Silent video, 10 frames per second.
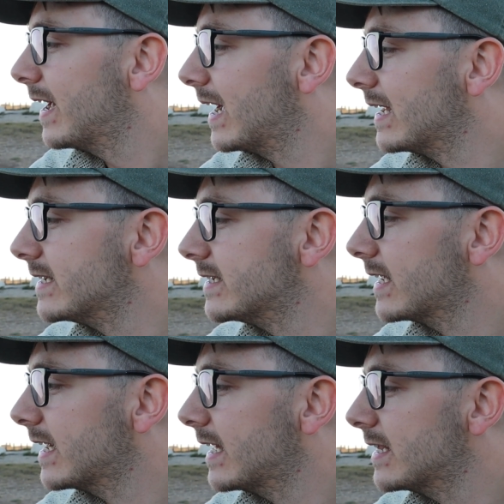And
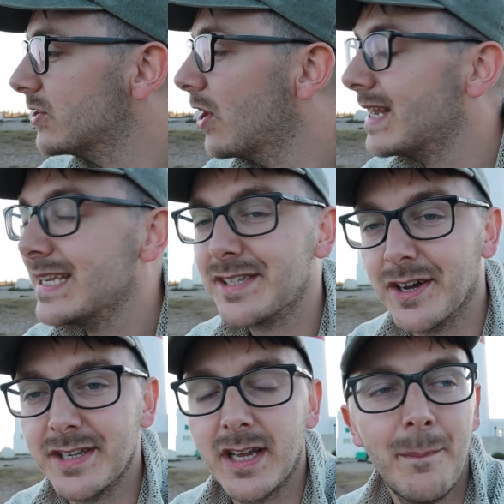the tide is
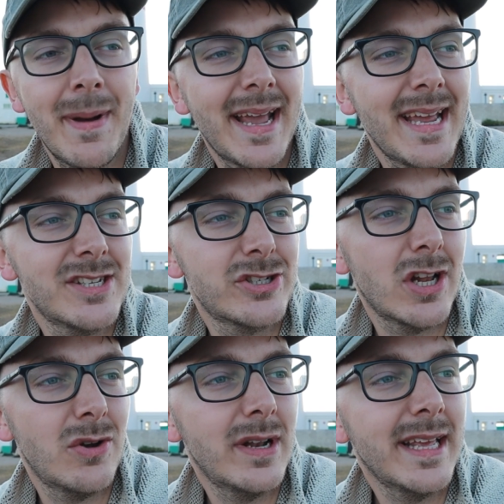starting to come back in
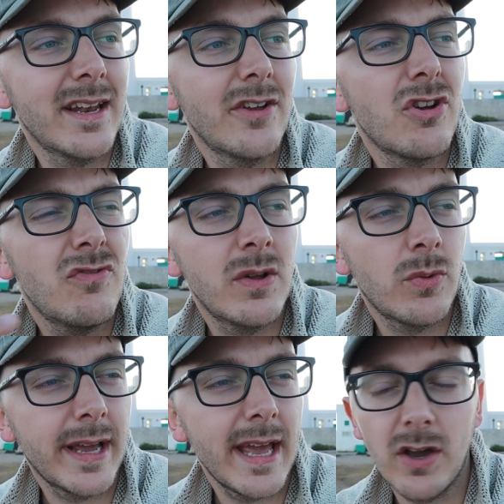slowly, and I don't really
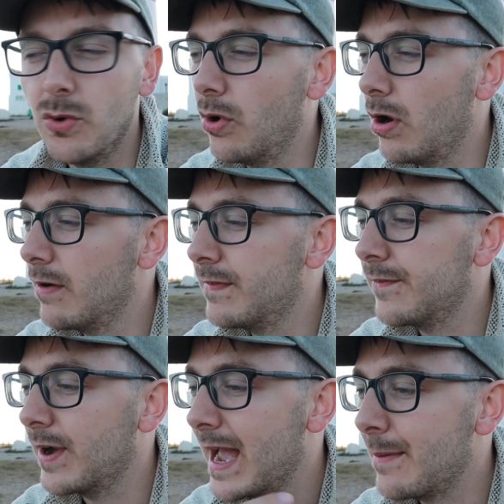want to get caught off
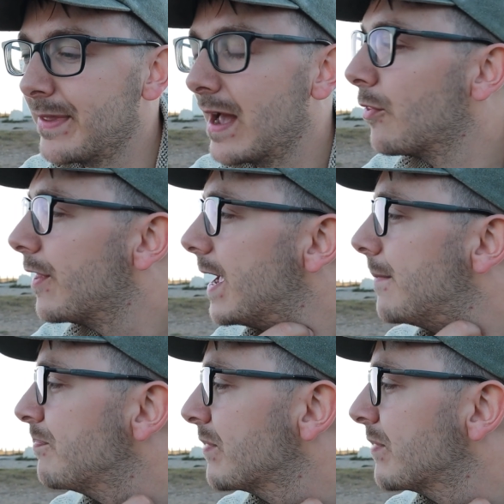if I am down there.